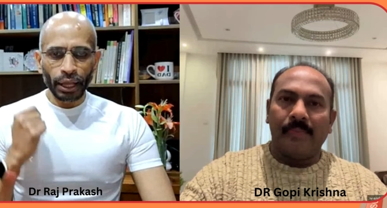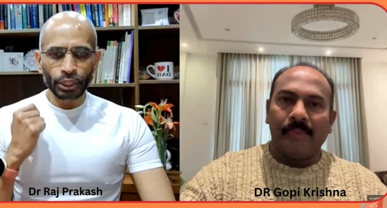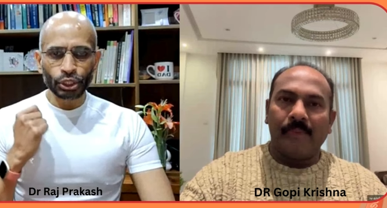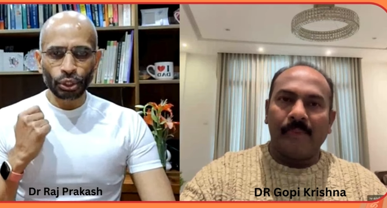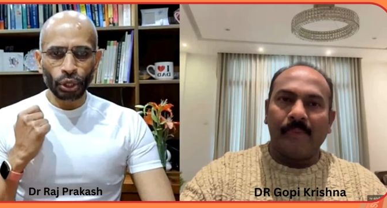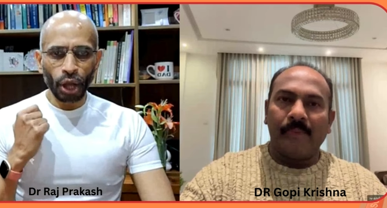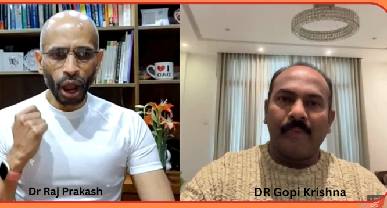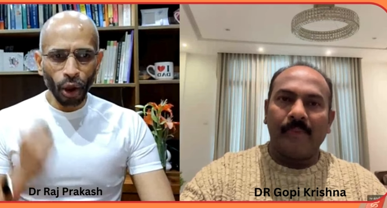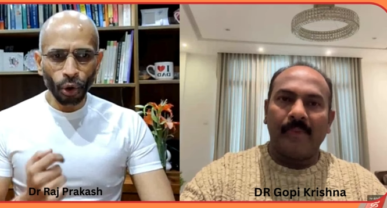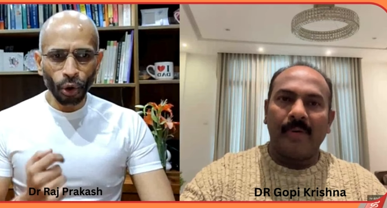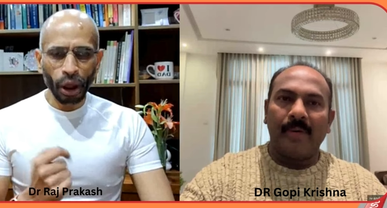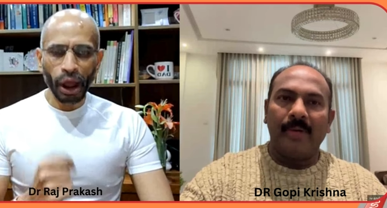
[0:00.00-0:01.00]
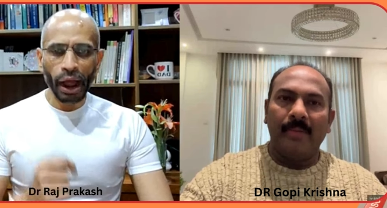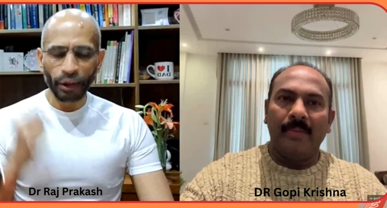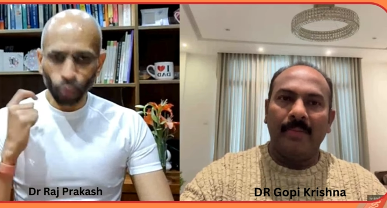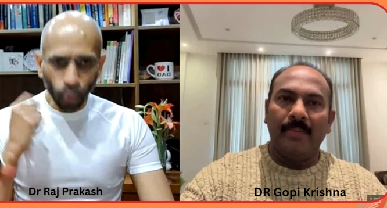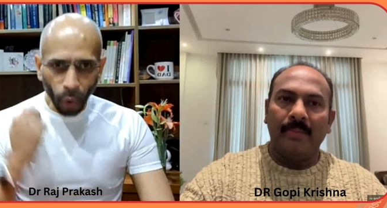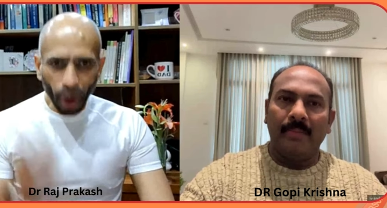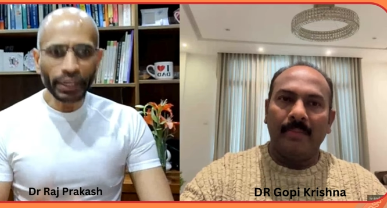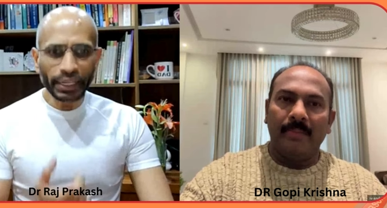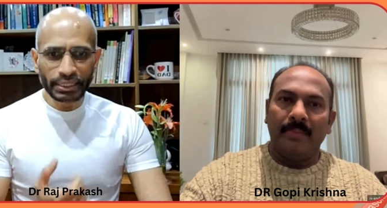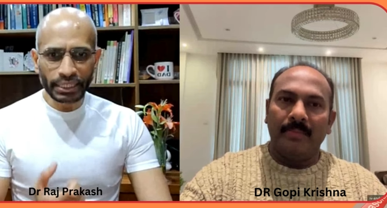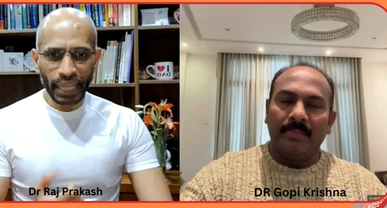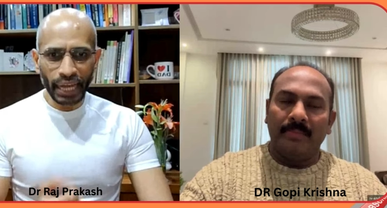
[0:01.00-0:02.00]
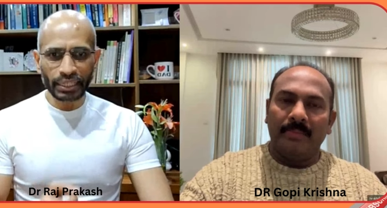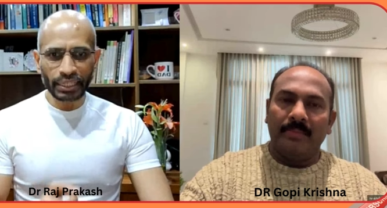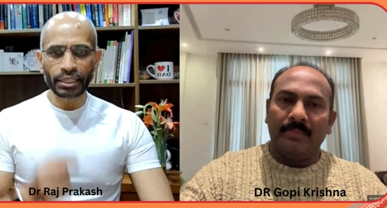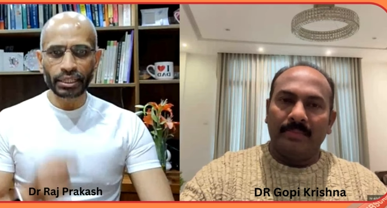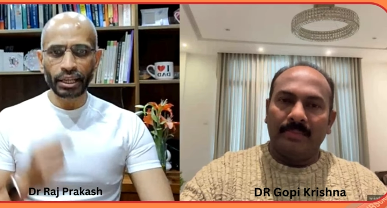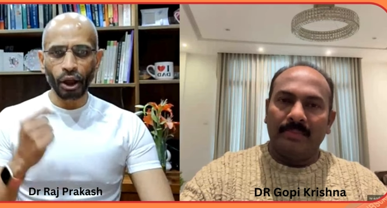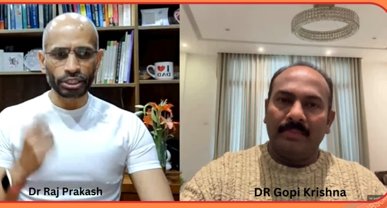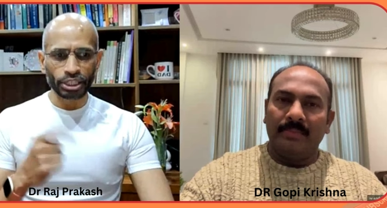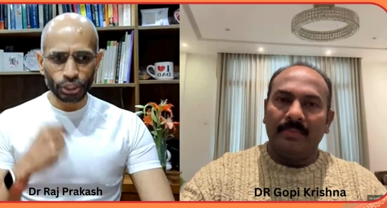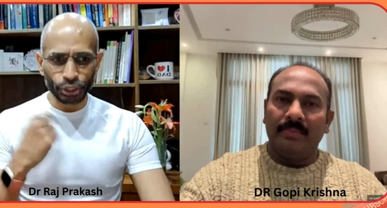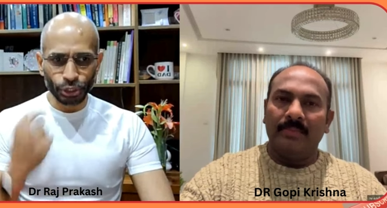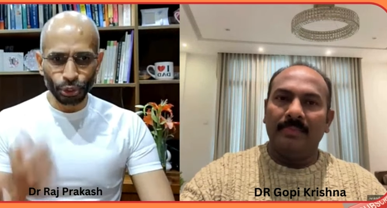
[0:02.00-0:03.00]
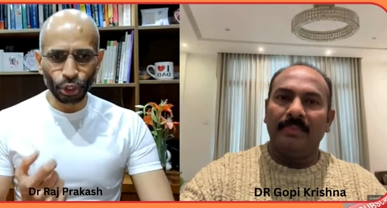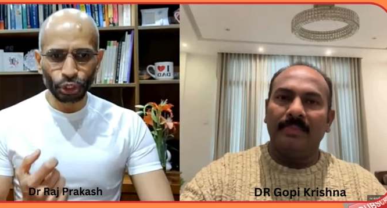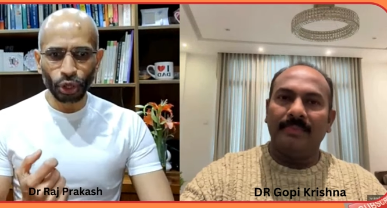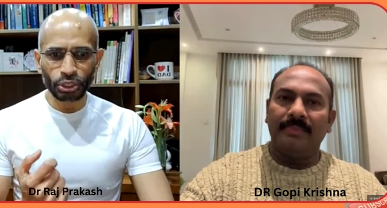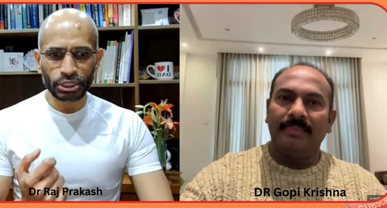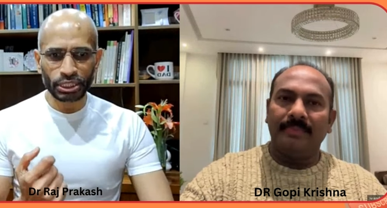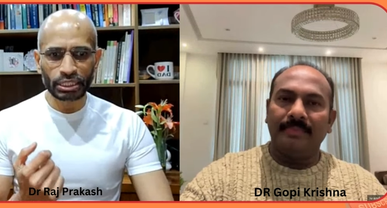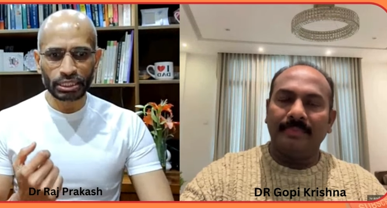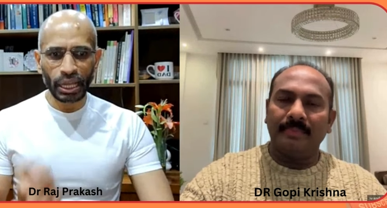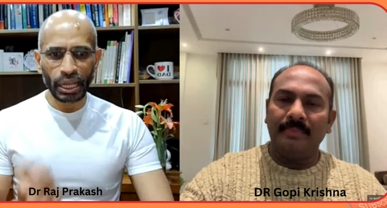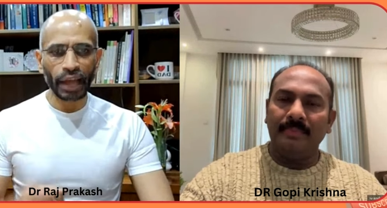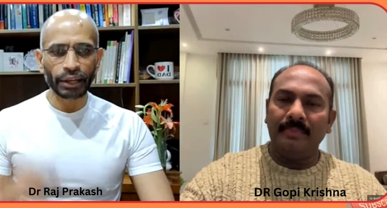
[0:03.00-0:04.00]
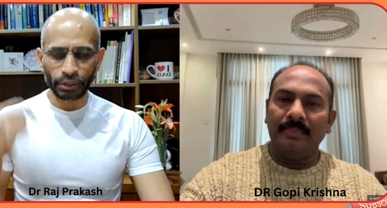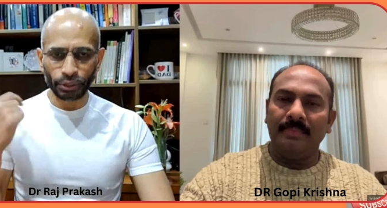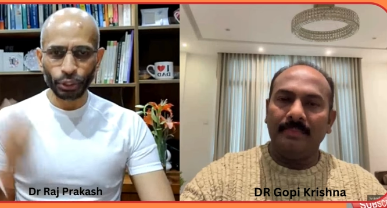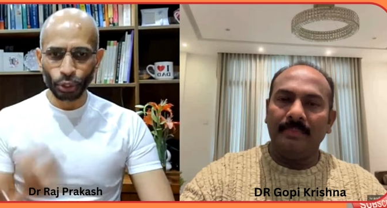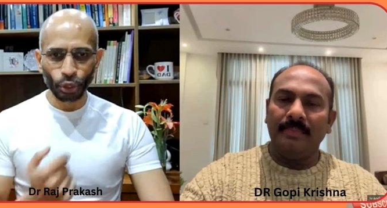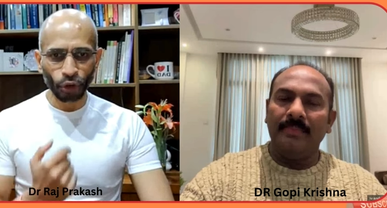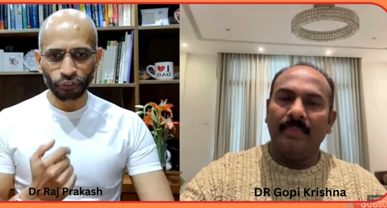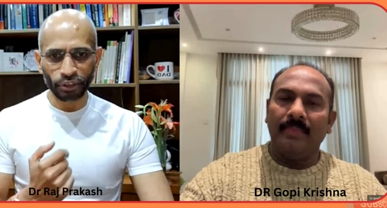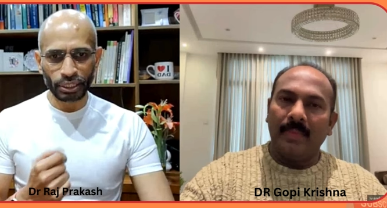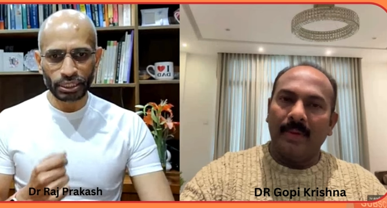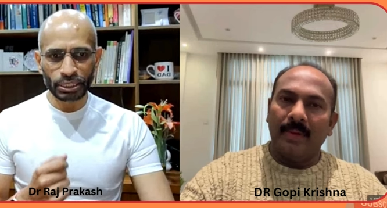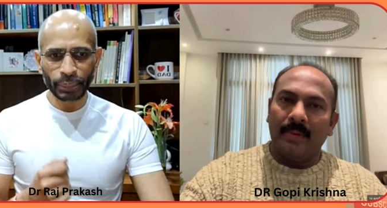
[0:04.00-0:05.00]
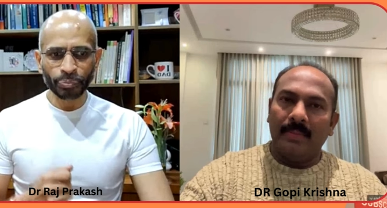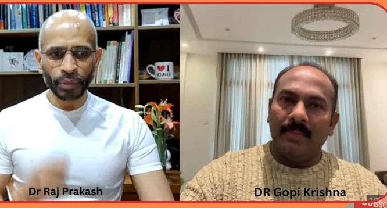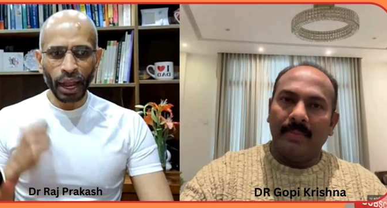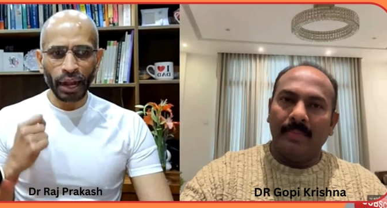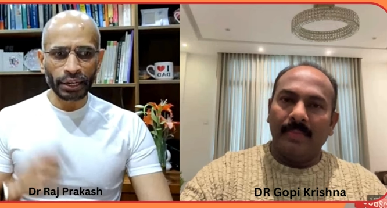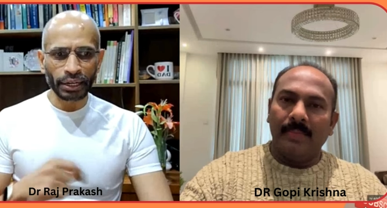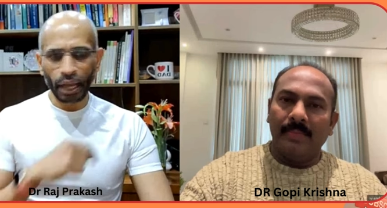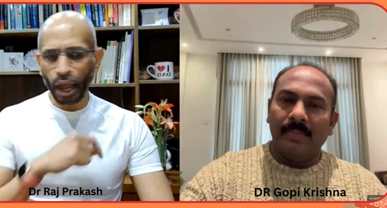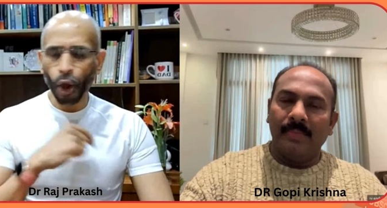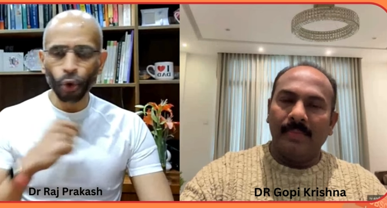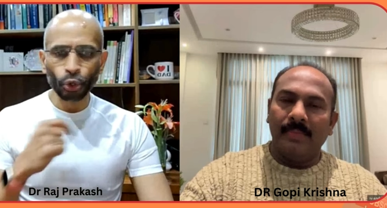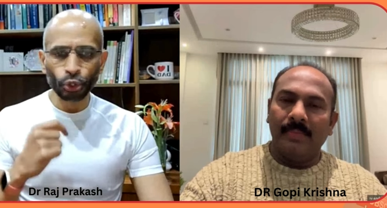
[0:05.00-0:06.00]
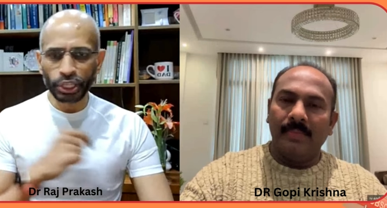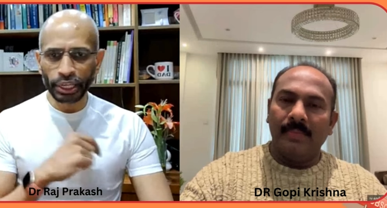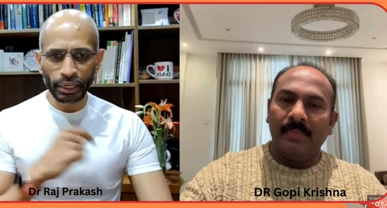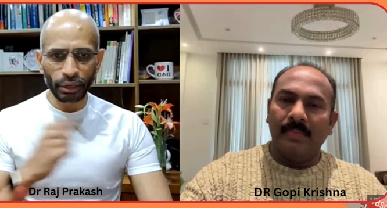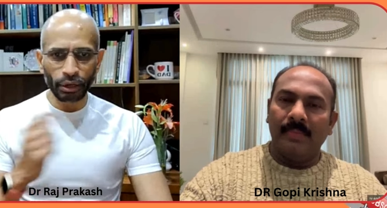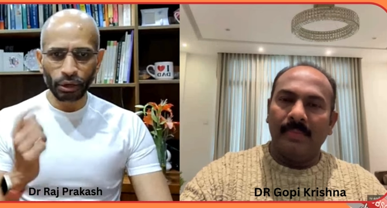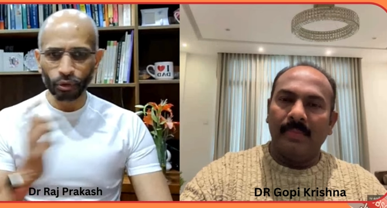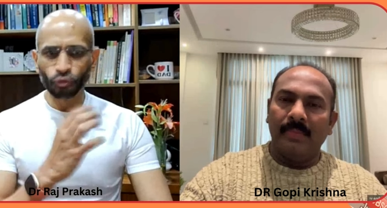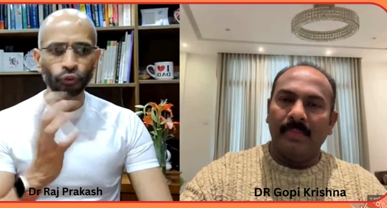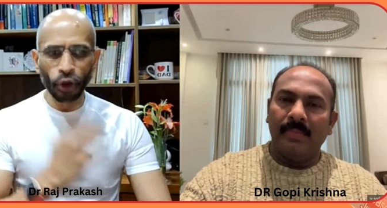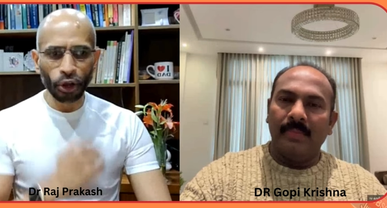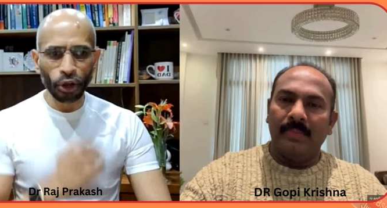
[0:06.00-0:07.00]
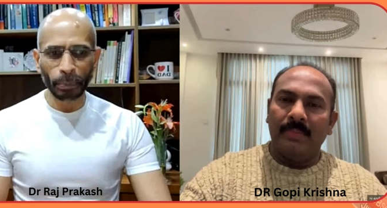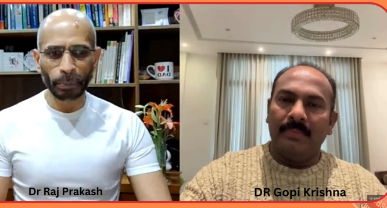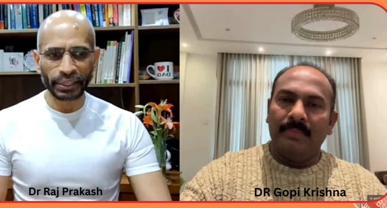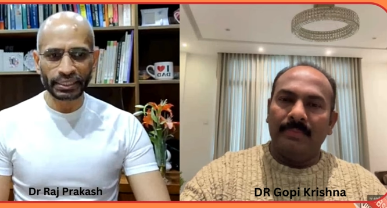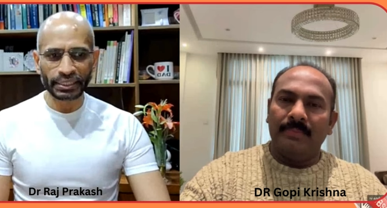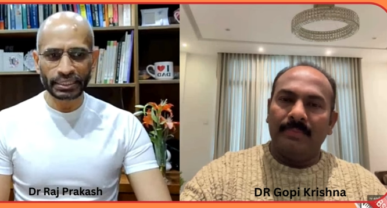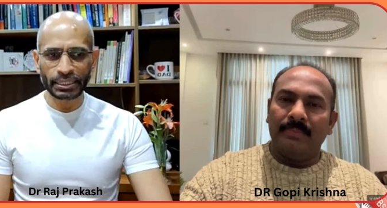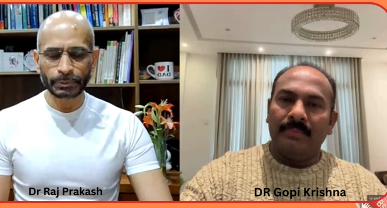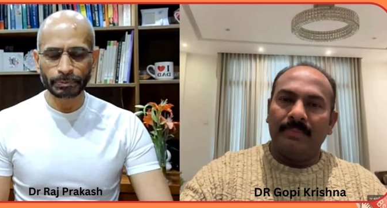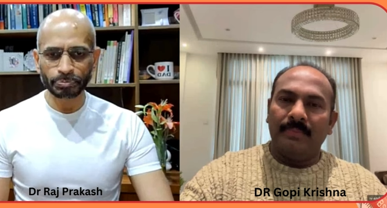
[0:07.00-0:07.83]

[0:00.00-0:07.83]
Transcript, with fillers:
Speaker 1: as to how and what exactly are these neurotoxins and neurofillers and how do they work, please?